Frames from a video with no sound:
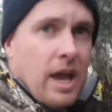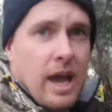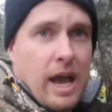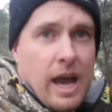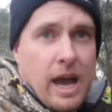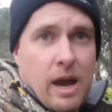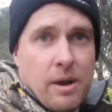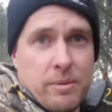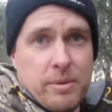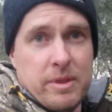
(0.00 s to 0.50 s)

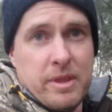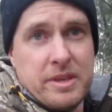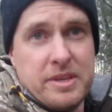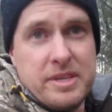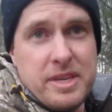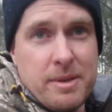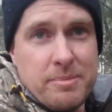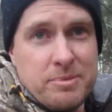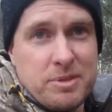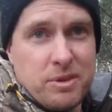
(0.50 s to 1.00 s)
We're in the
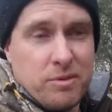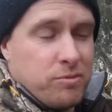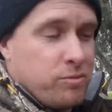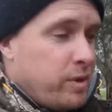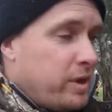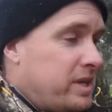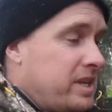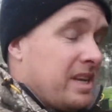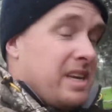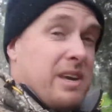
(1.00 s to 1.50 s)
depths of
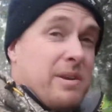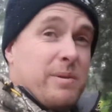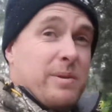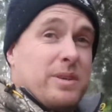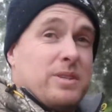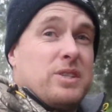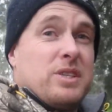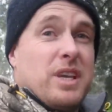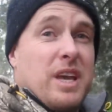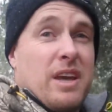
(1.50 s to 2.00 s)
winter here
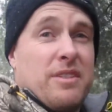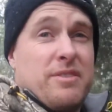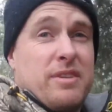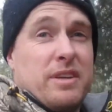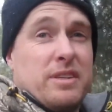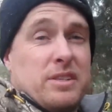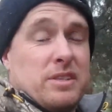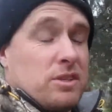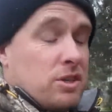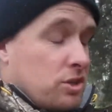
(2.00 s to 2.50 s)
in
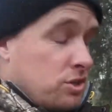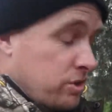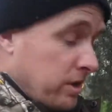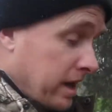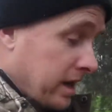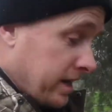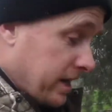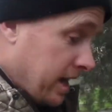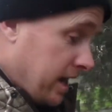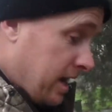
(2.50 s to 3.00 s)
southeastern
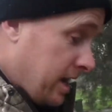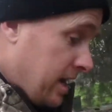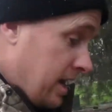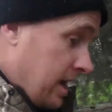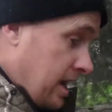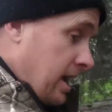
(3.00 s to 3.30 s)
Australia.